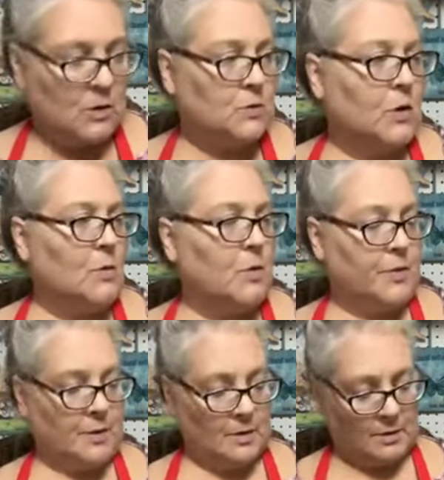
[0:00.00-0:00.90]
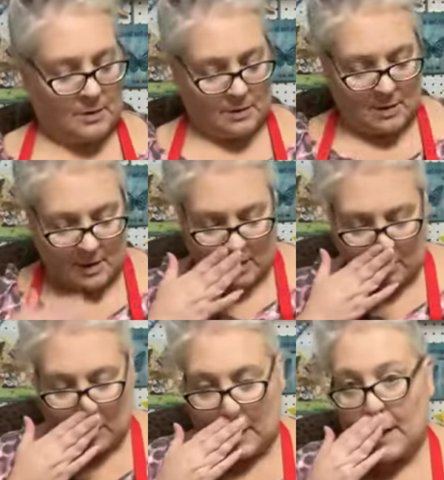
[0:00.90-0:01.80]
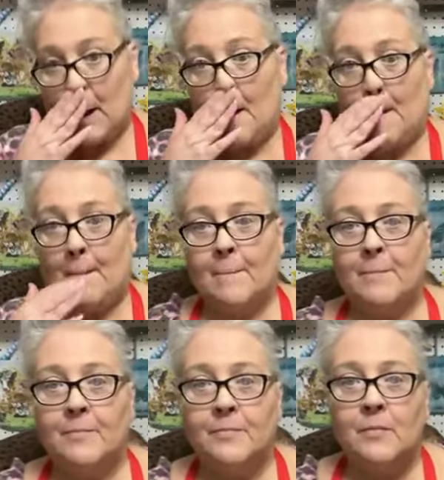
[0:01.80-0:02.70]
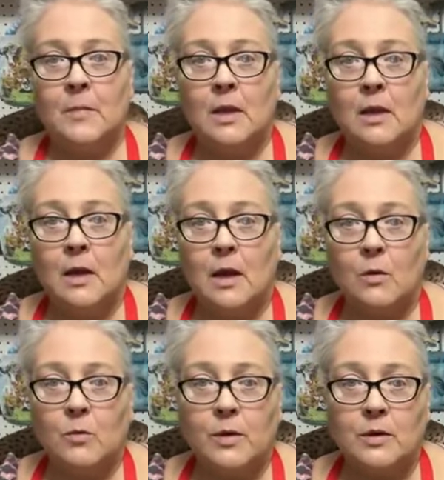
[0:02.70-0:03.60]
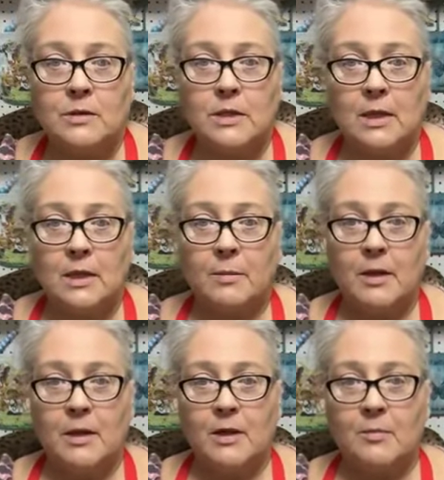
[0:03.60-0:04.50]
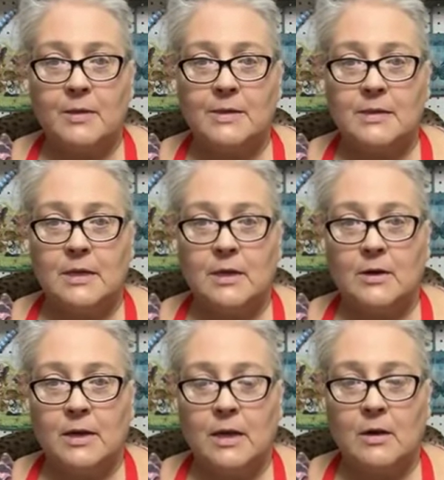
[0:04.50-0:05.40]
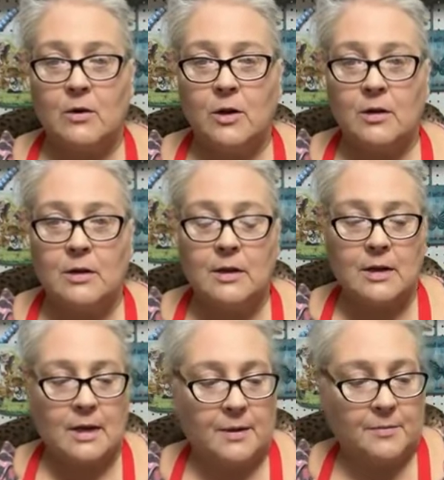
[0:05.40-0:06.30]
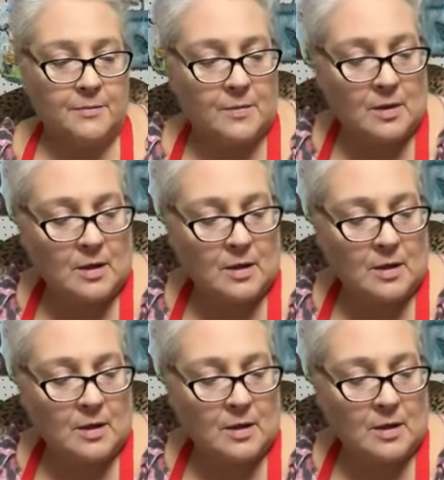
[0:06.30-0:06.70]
This is where I want this. All righty. I will tell him. Hello, Miss Terry. How are you tonight?